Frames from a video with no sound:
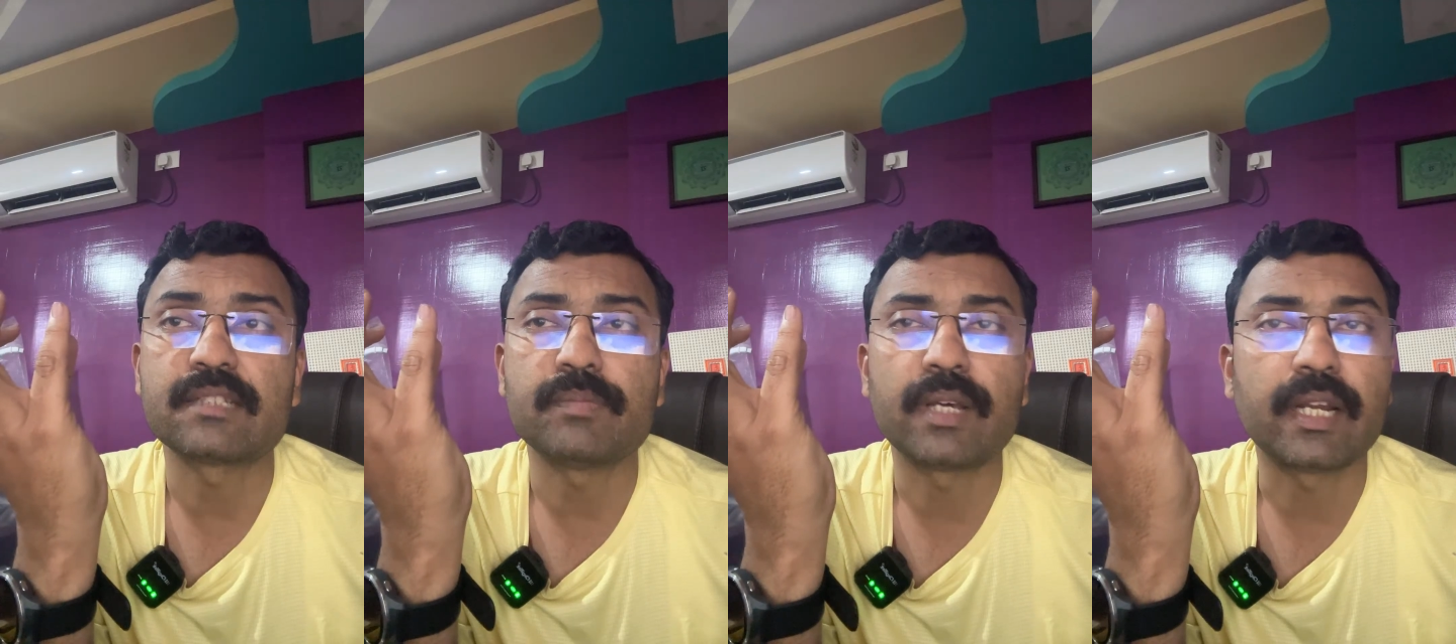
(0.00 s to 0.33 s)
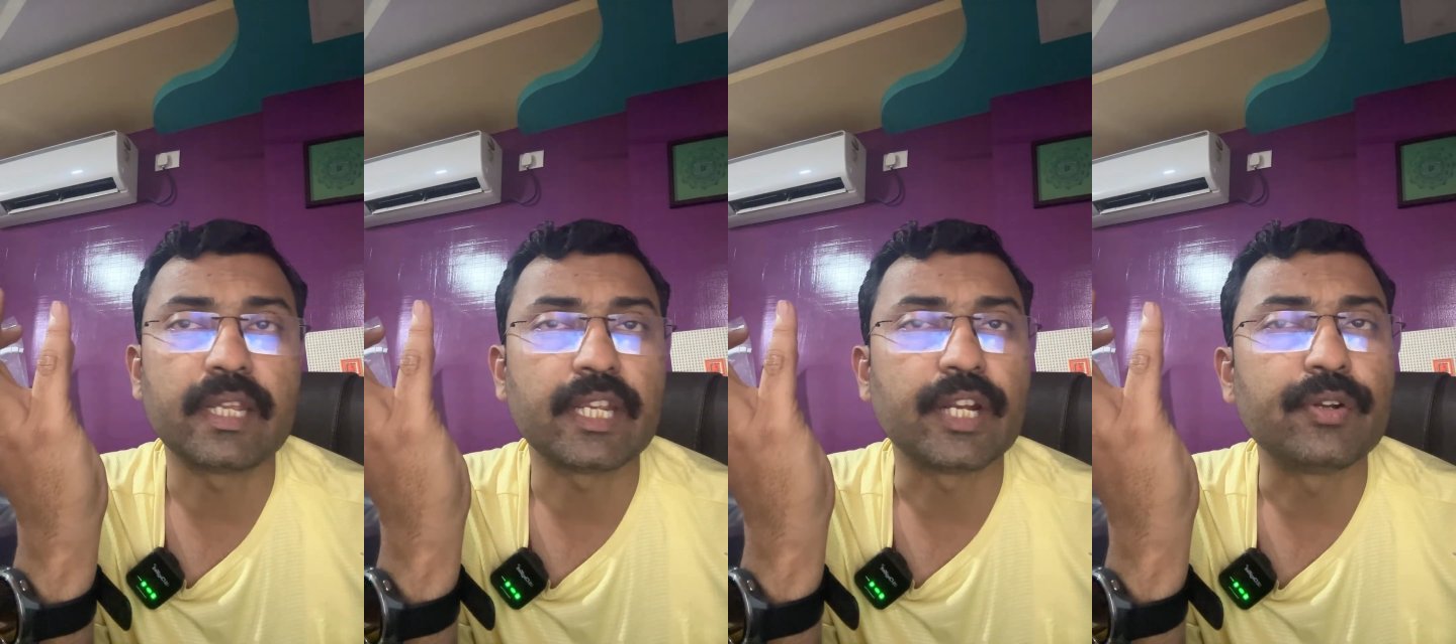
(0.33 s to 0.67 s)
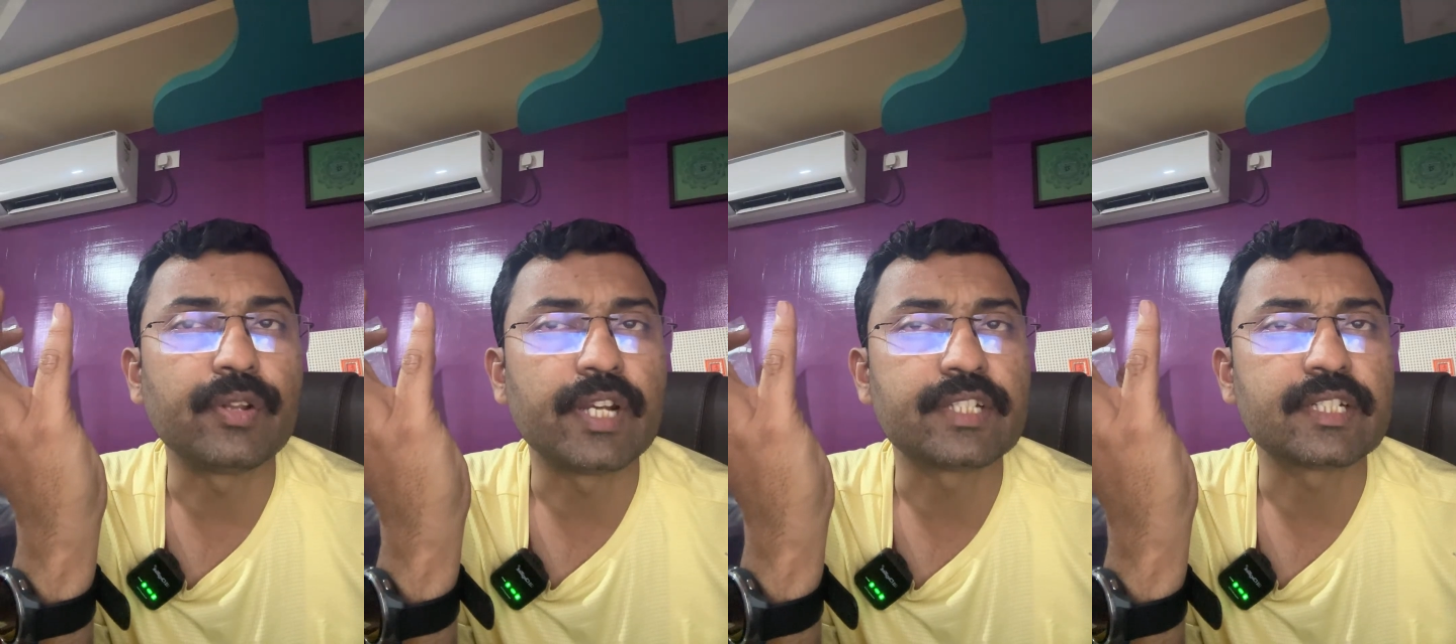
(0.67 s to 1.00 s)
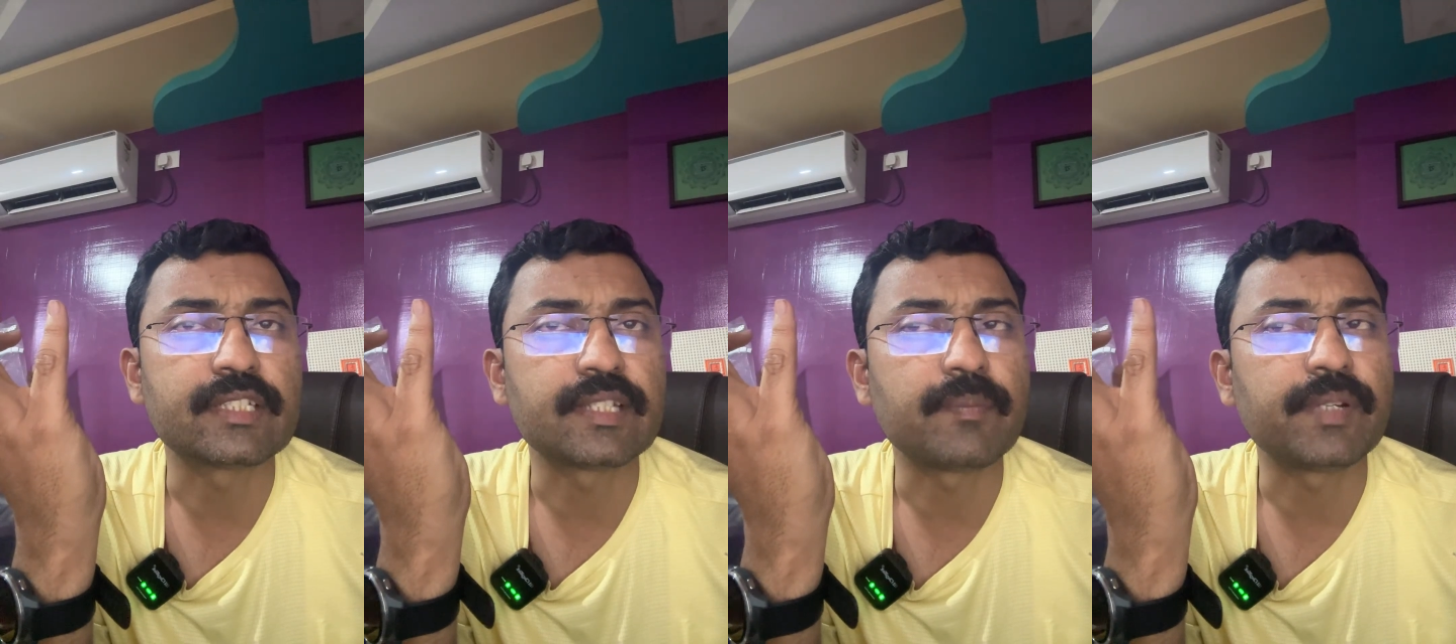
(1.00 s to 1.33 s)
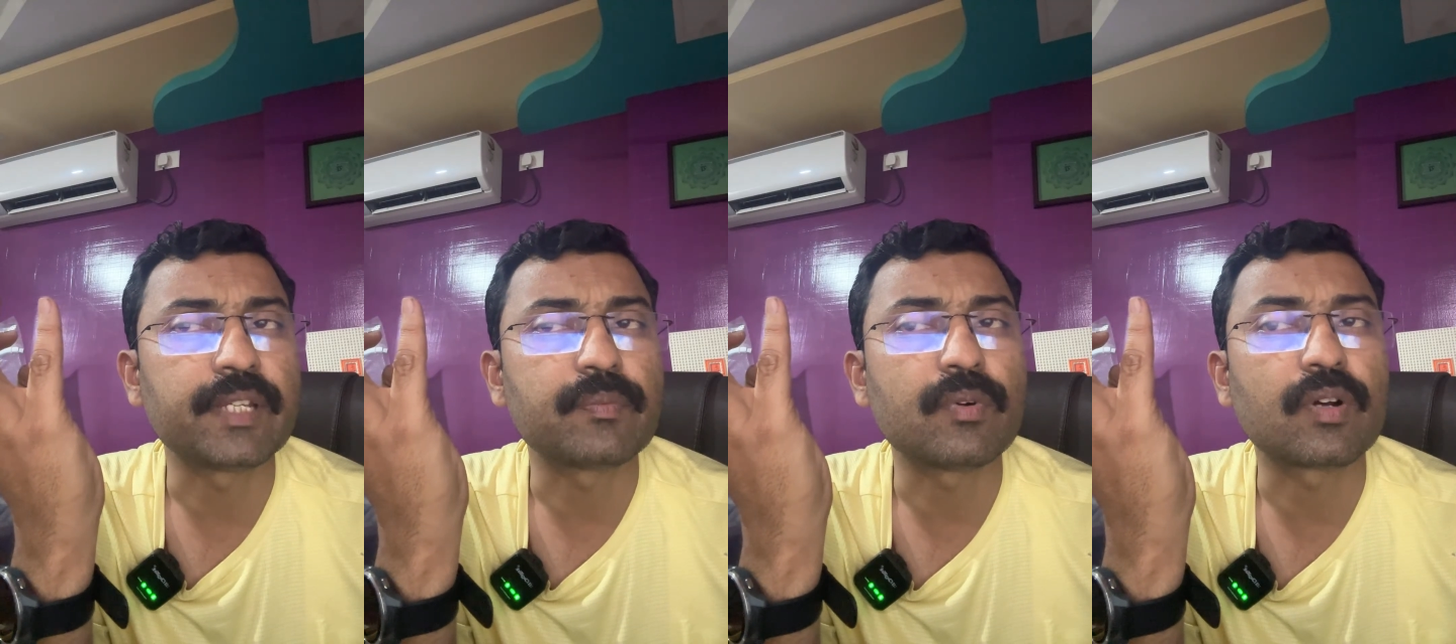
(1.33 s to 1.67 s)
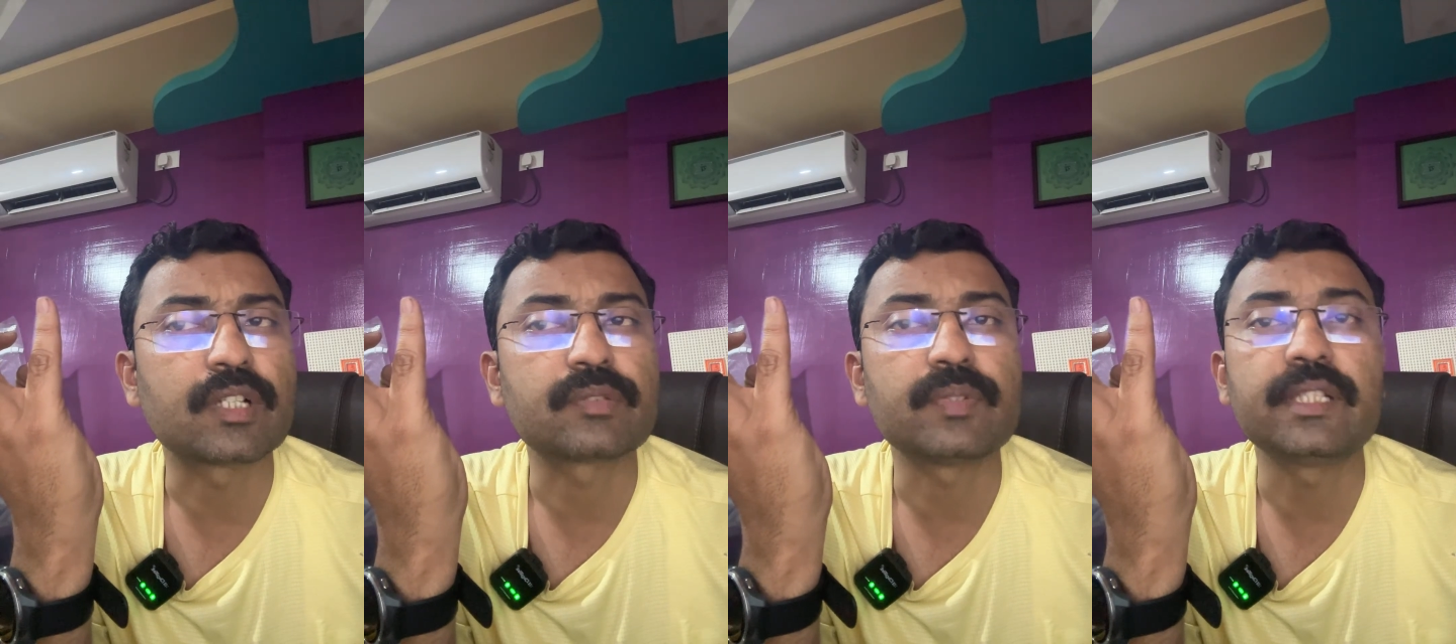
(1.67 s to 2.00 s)
burning, induration, septic
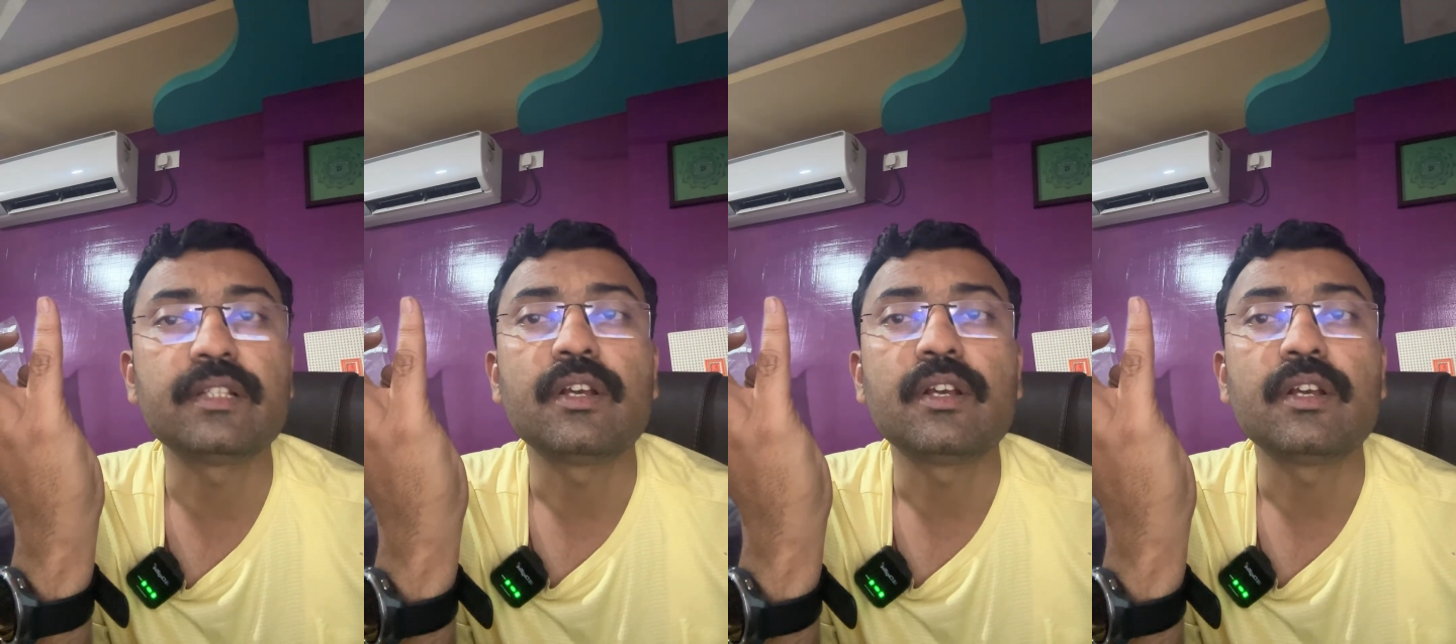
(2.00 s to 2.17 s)
focus with